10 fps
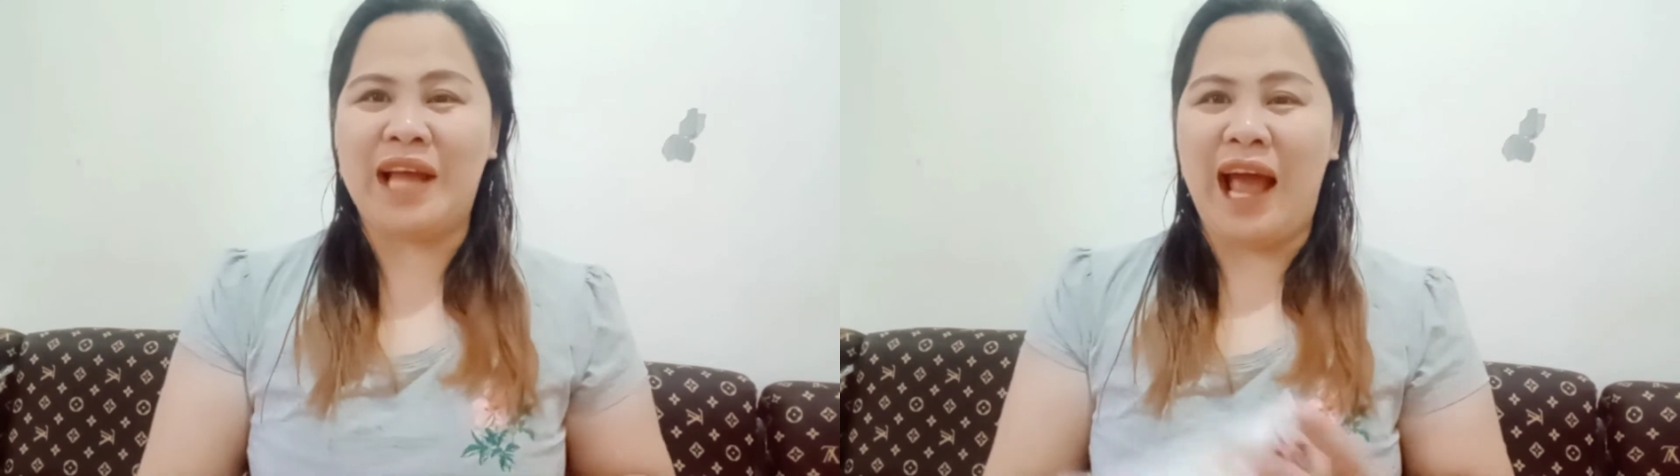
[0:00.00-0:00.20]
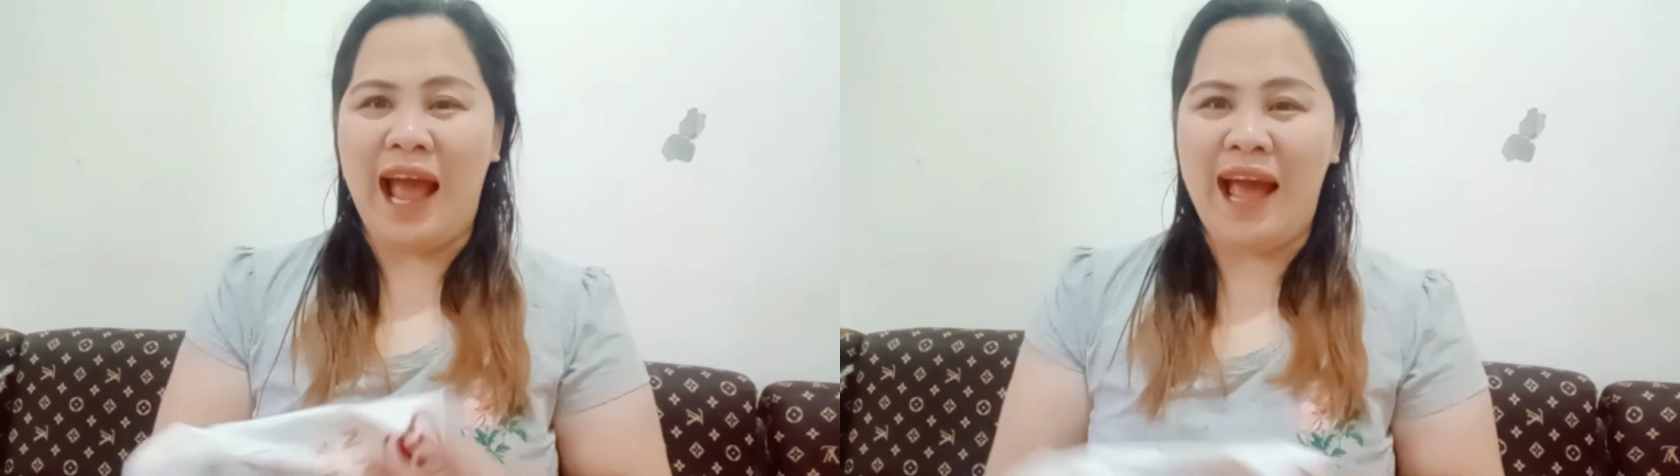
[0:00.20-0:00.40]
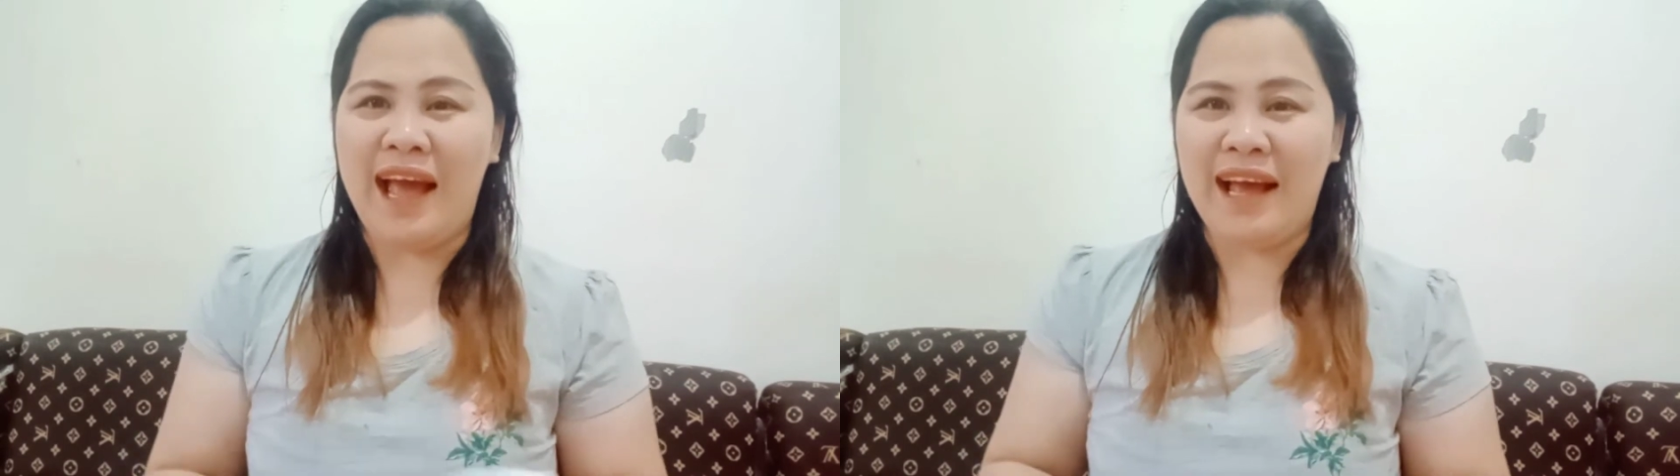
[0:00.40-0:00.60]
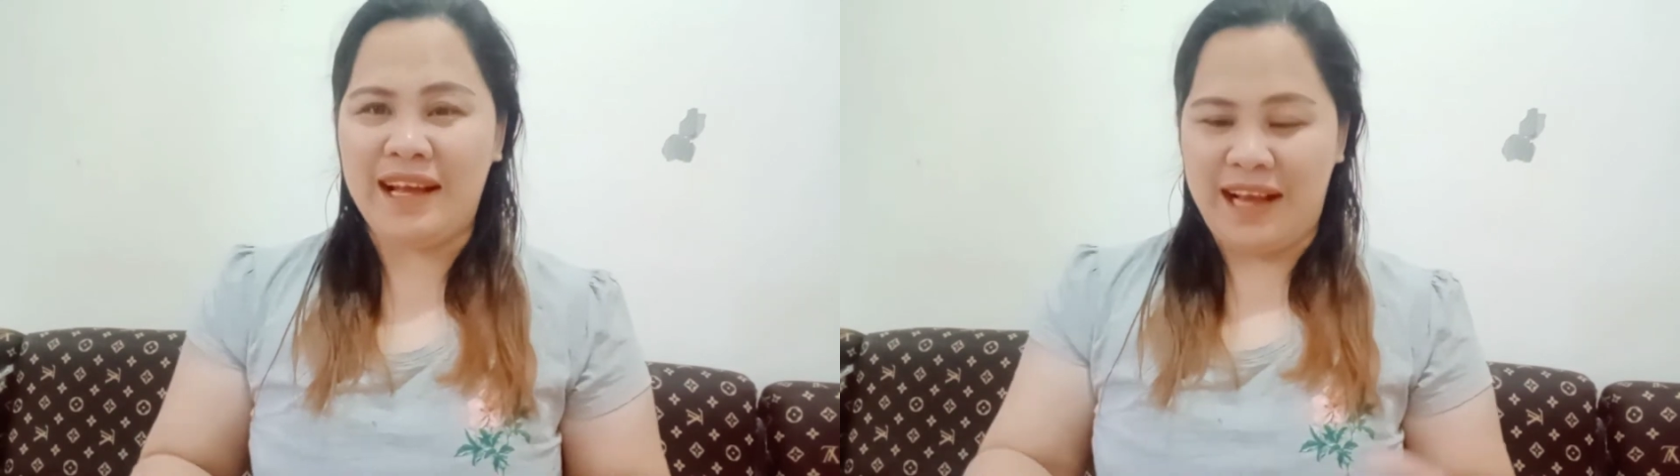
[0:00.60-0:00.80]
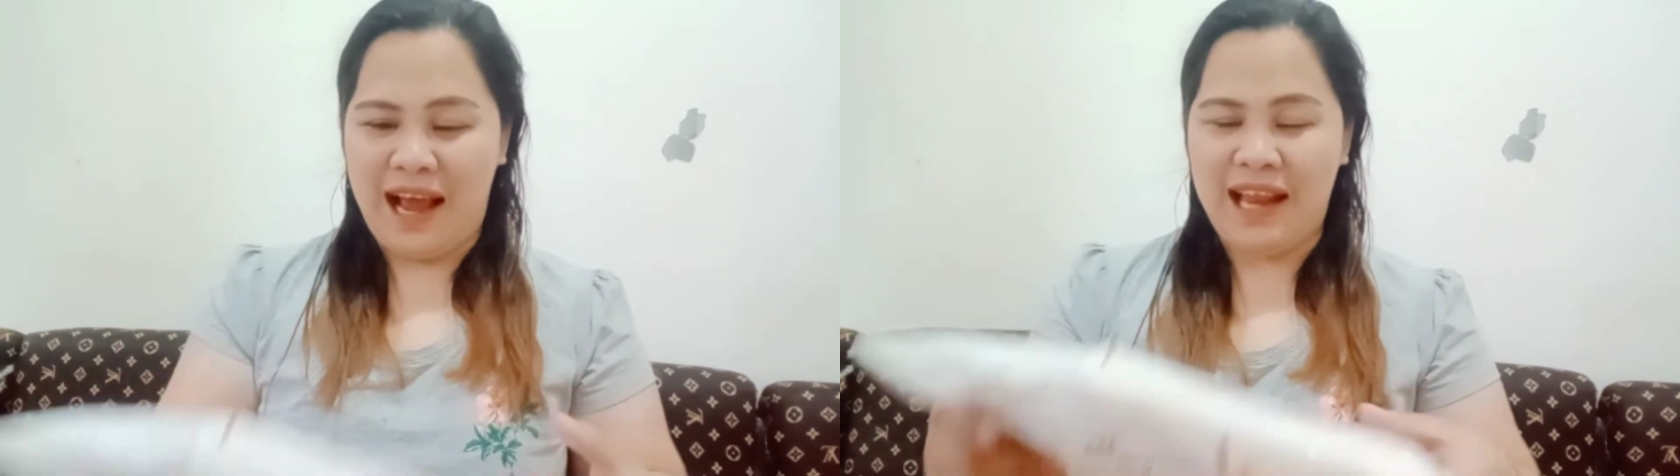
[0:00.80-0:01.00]

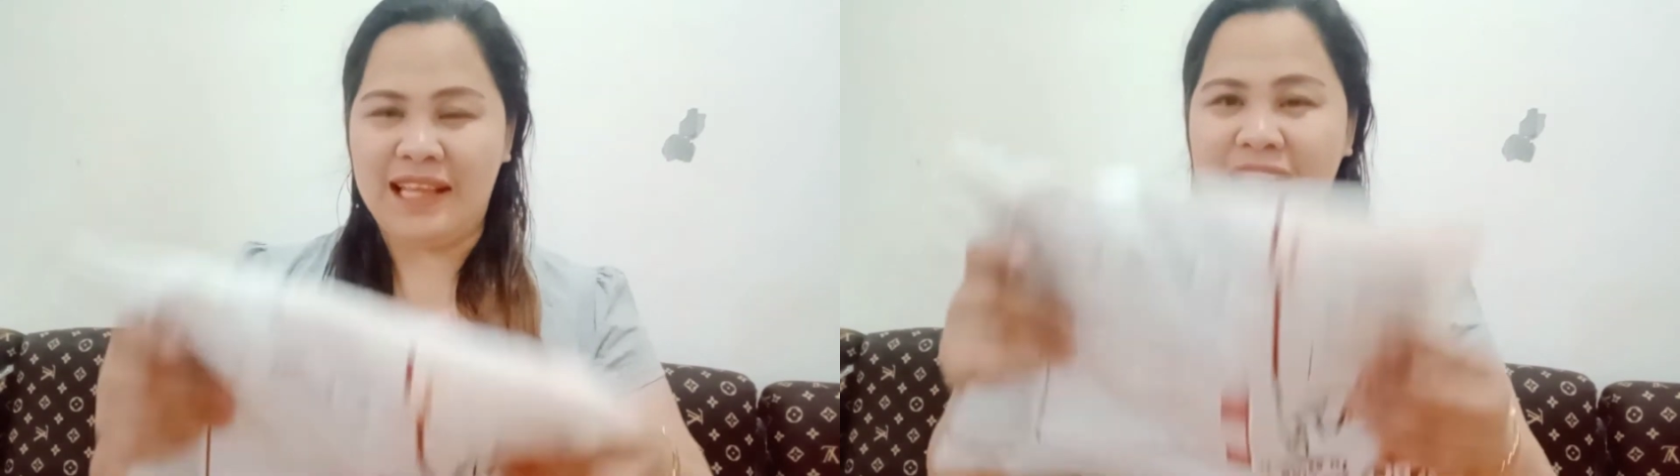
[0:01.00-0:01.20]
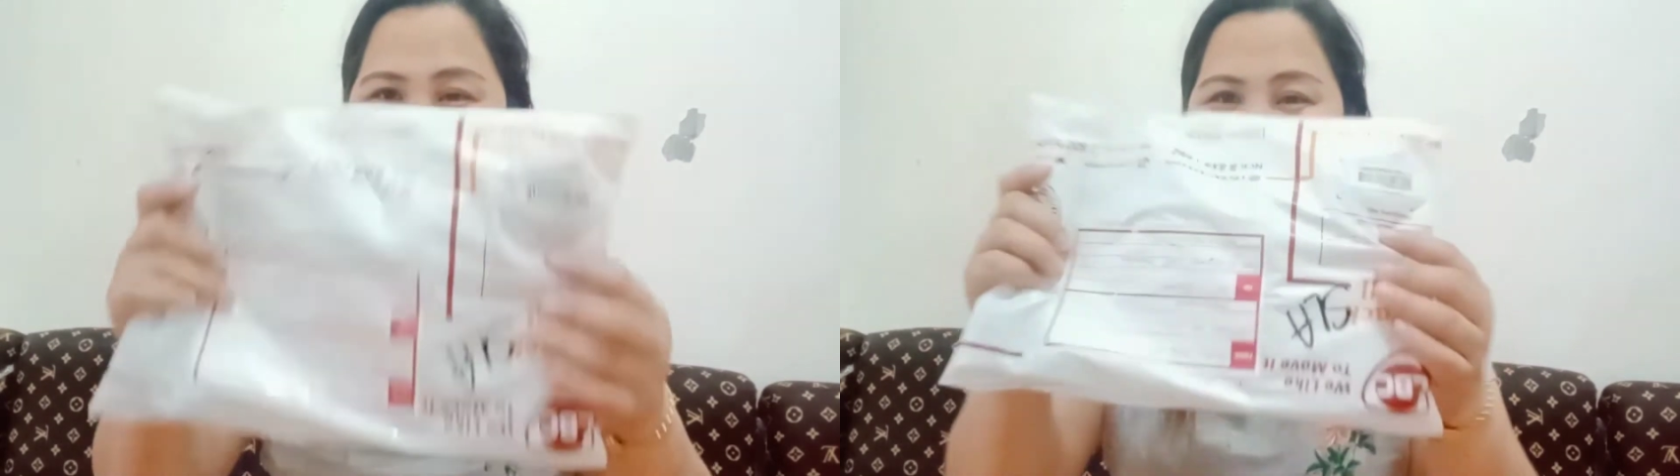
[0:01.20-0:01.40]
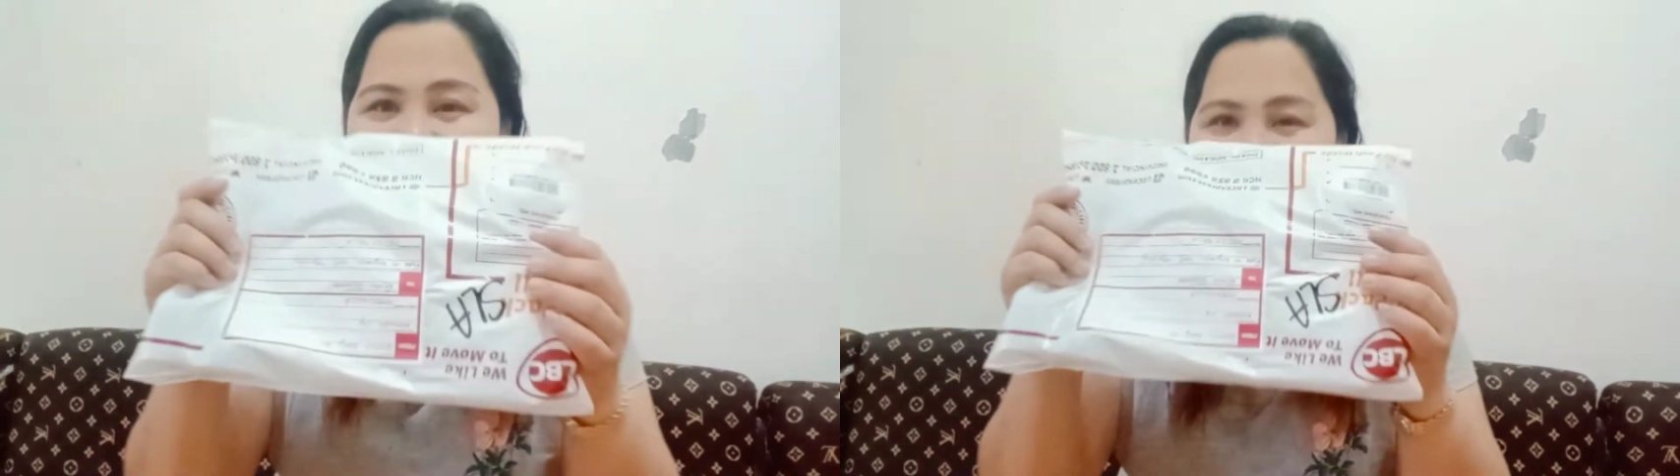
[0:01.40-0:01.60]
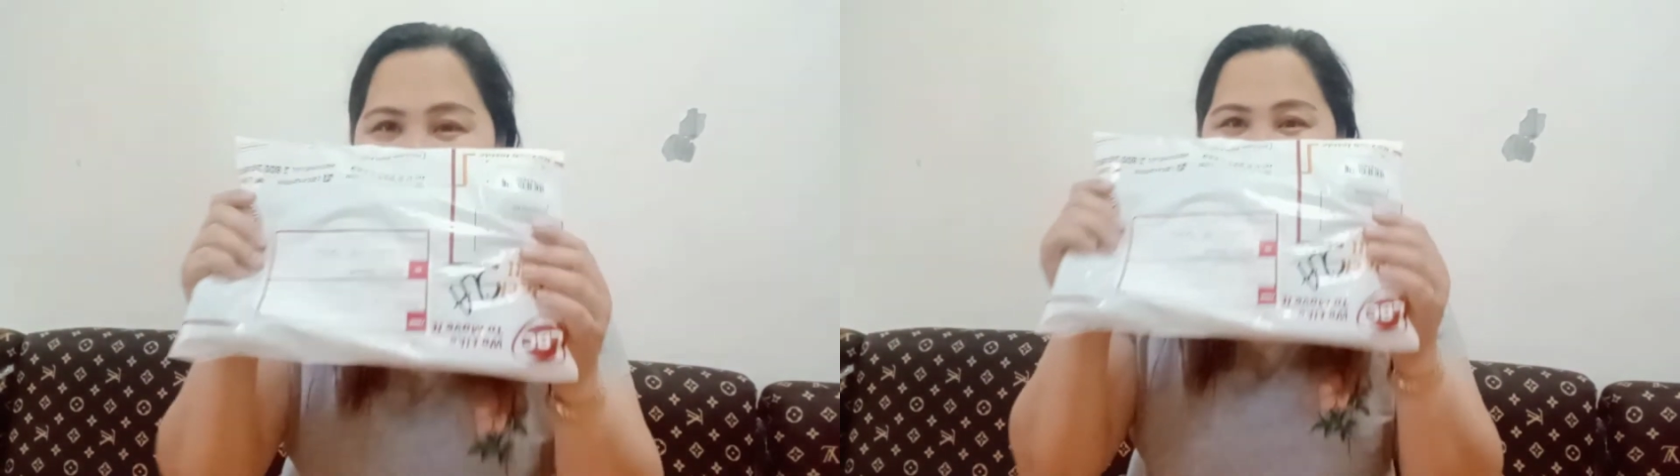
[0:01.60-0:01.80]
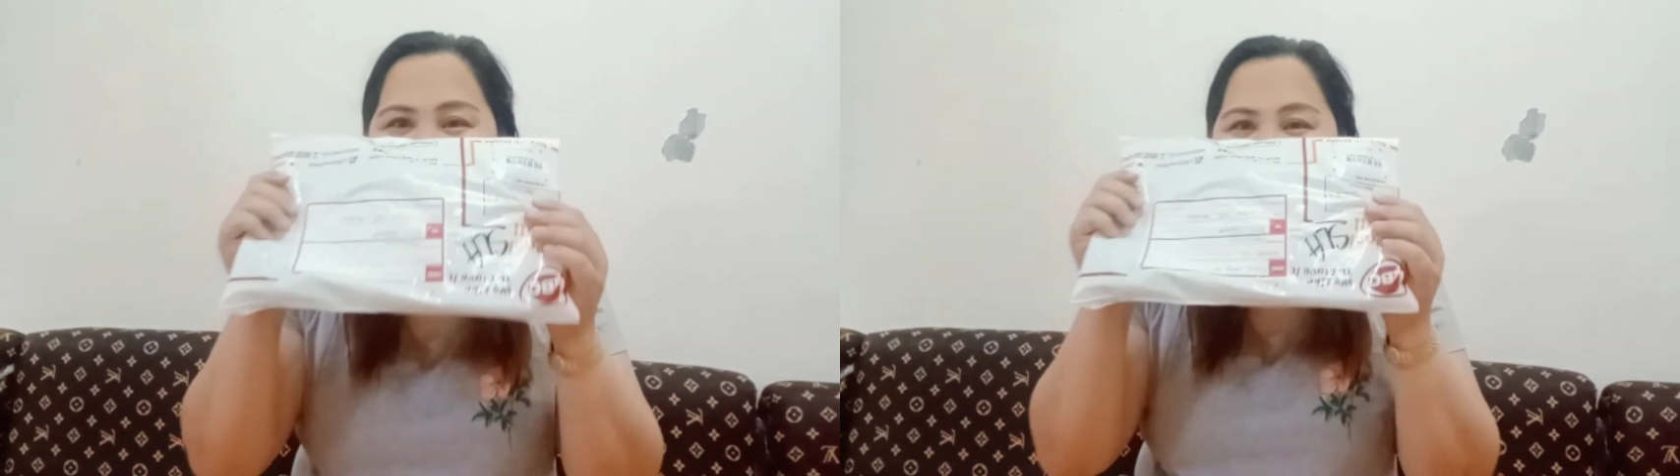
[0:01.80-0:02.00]
ng galing sa